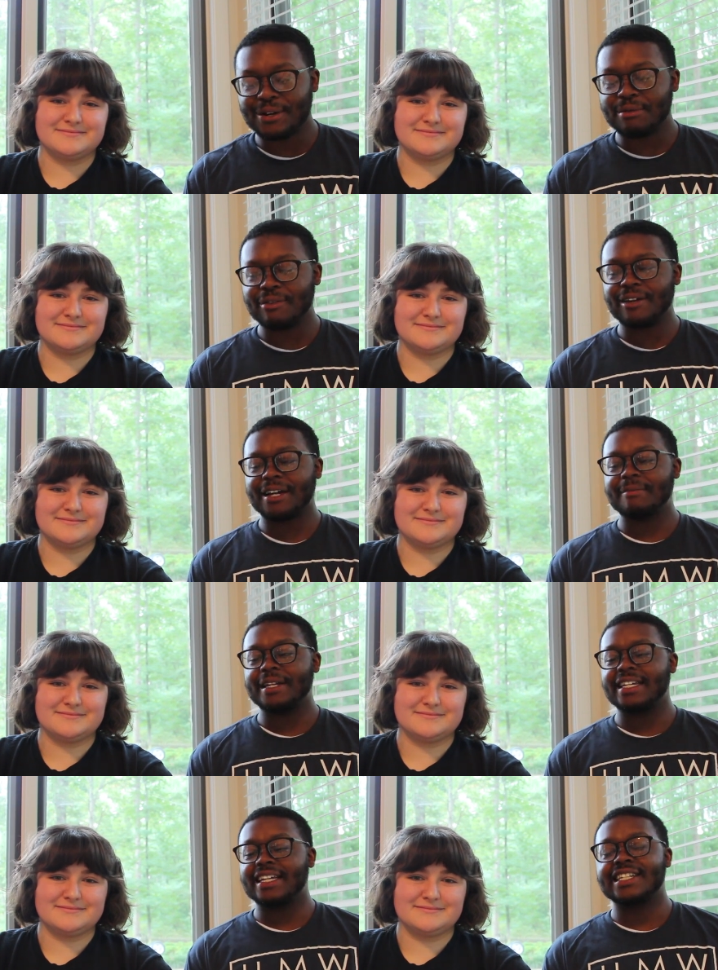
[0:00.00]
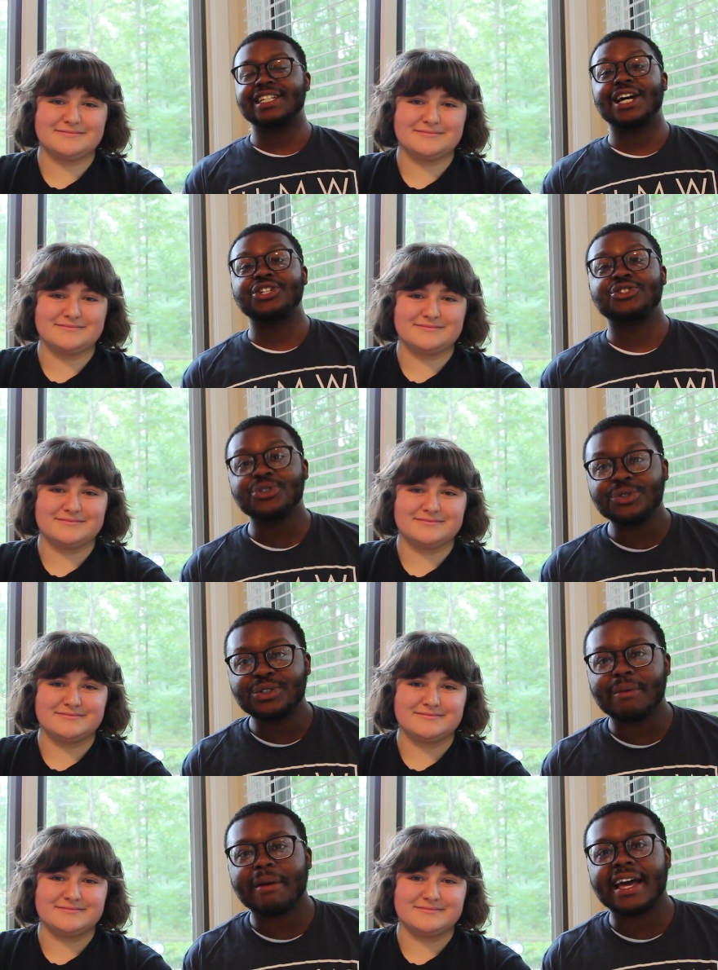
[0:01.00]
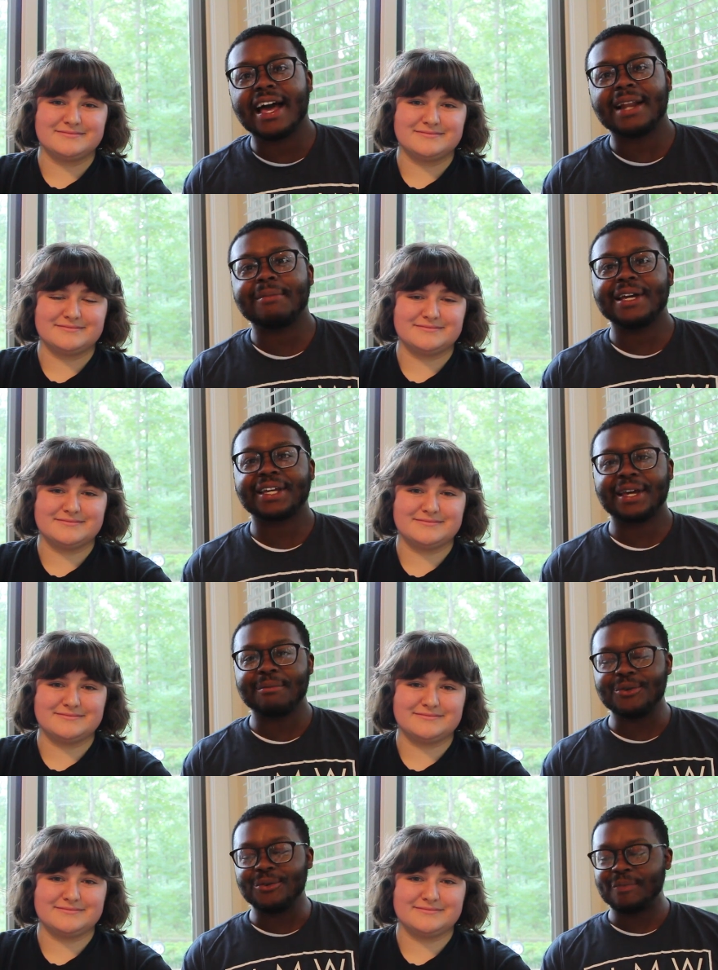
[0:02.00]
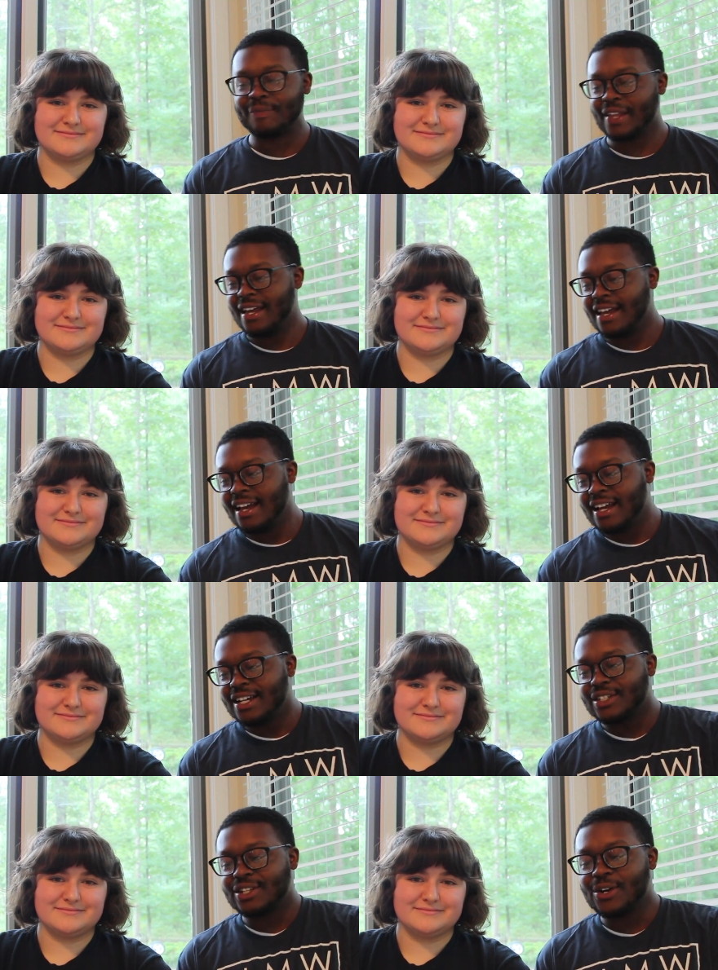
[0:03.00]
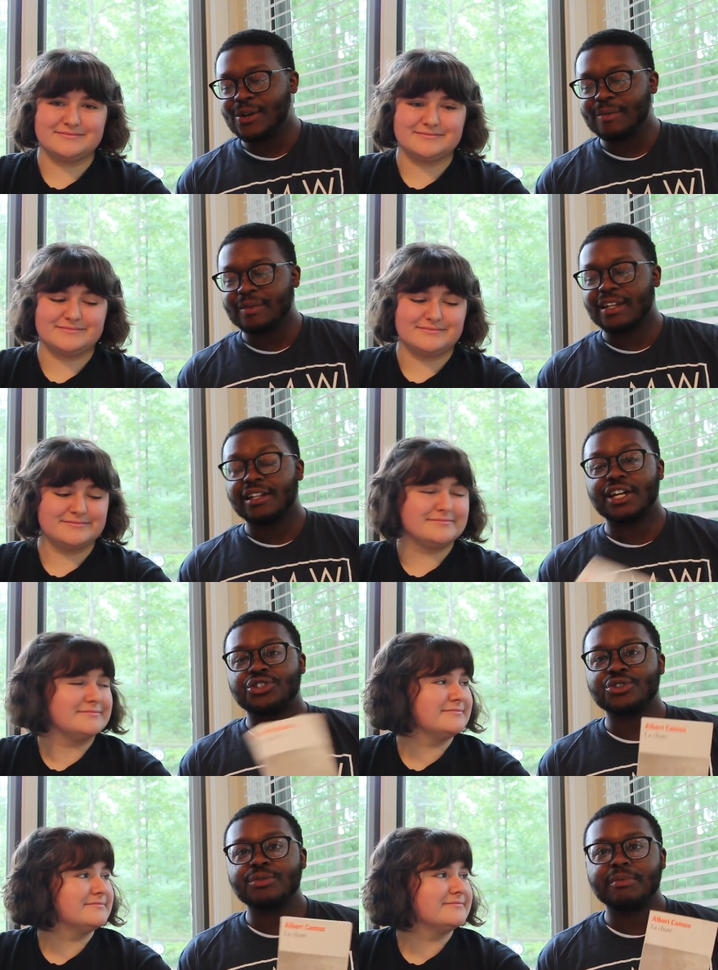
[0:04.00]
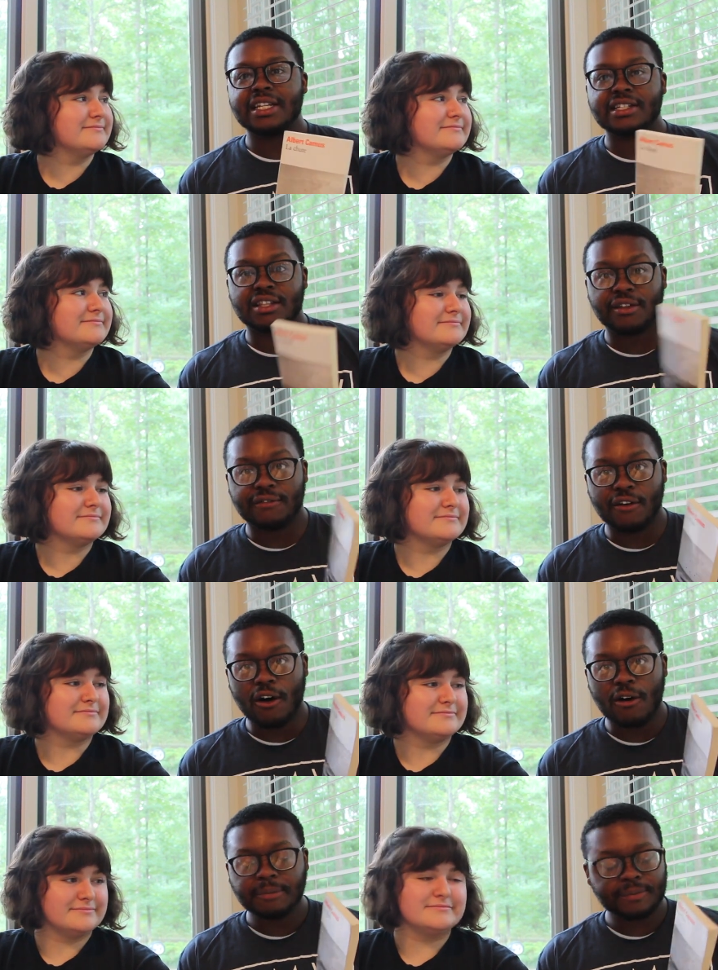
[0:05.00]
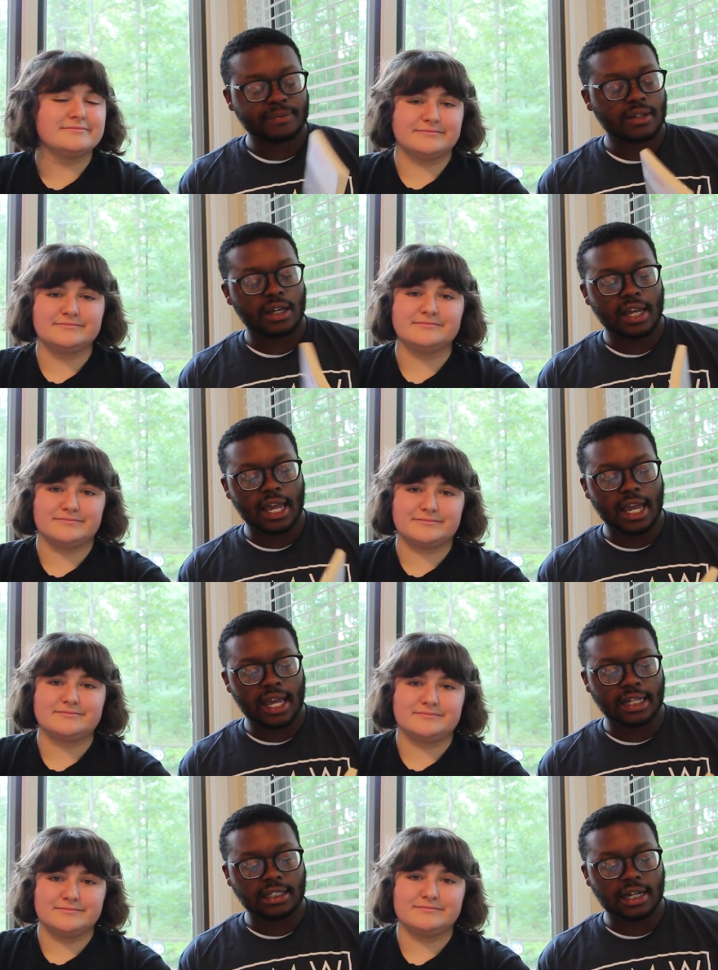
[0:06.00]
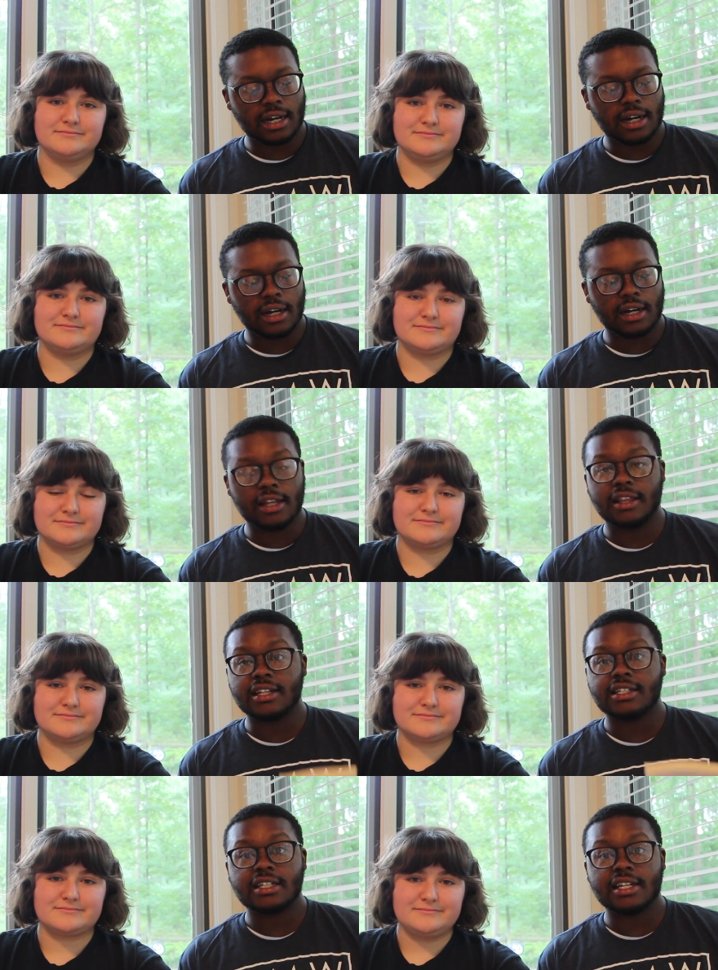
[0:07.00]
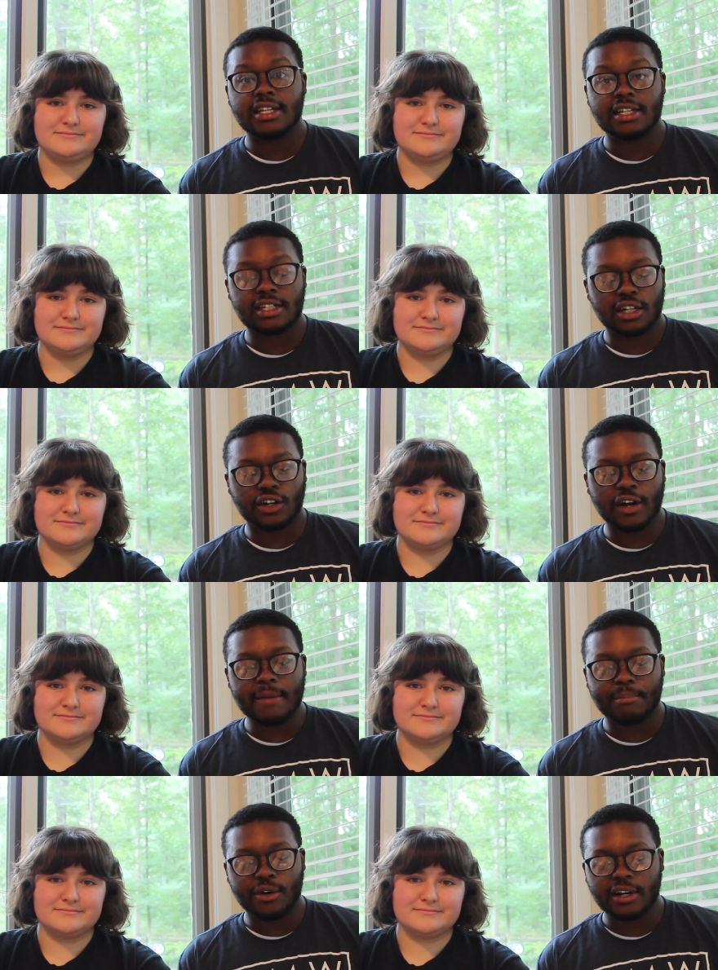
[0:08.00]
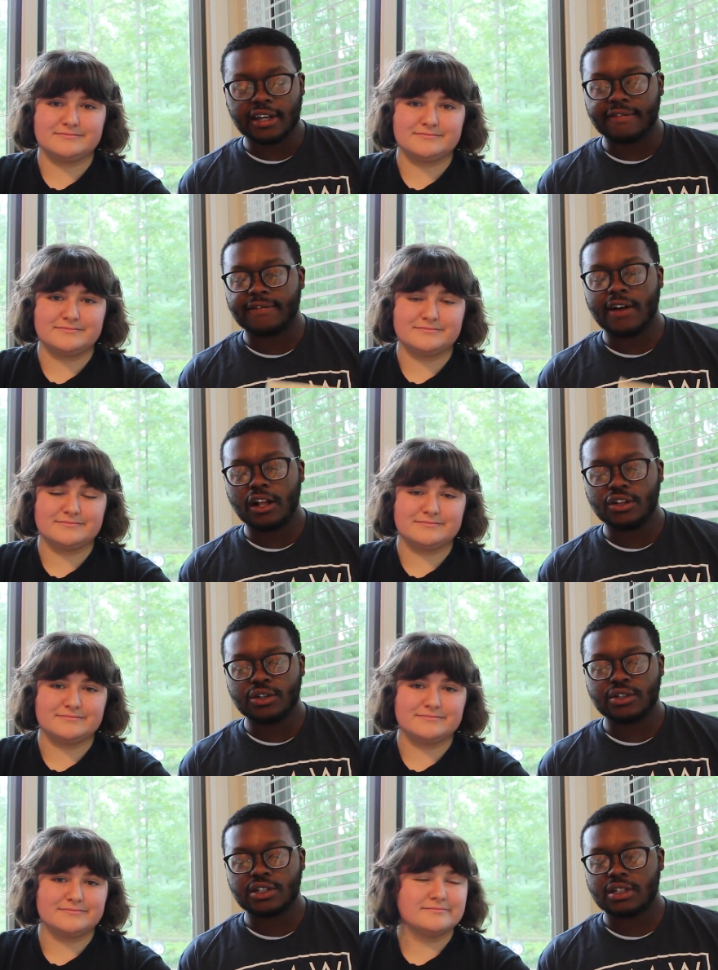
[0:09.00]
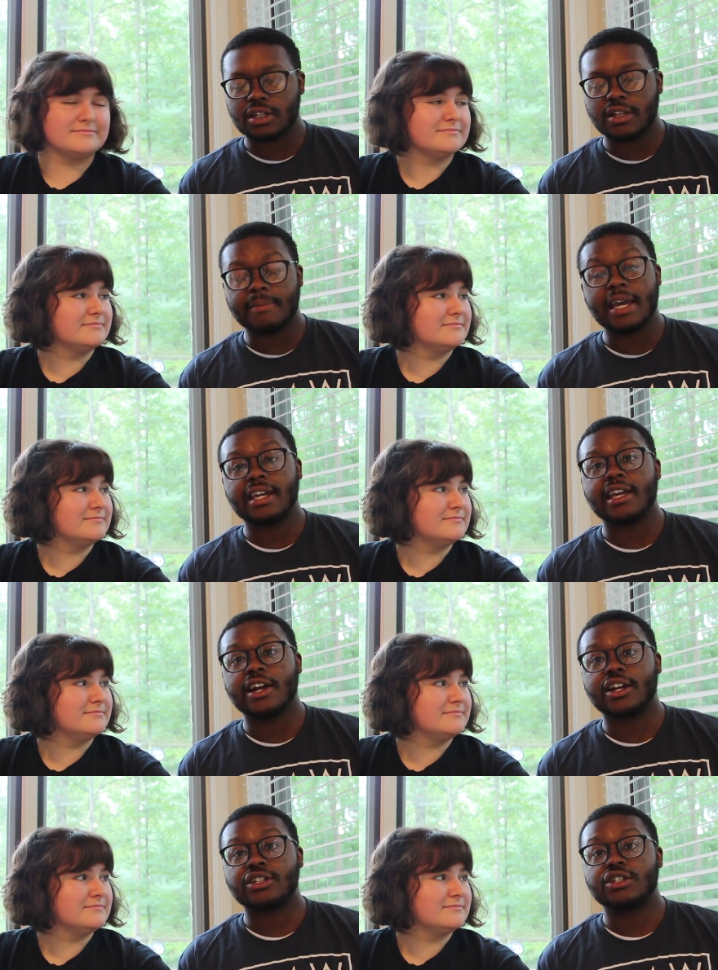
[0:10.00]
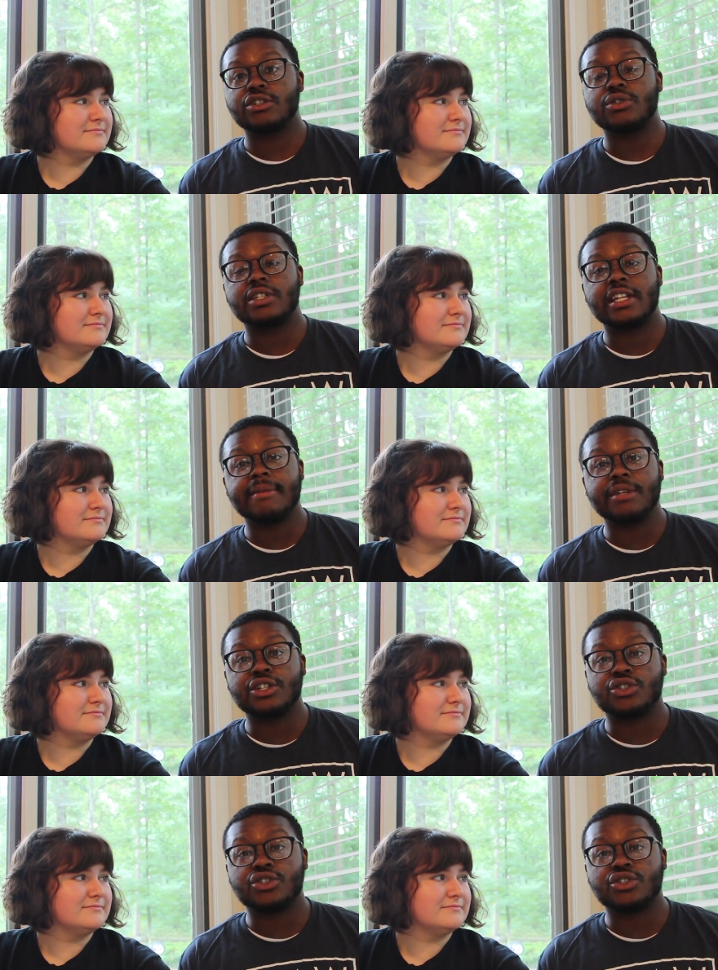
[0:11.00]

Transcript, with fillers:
Speaker 1: going to be recommending is La Chute by Albert Camus. So La Chute means the fall, and uh, this is a great book. It follows the main character whose name is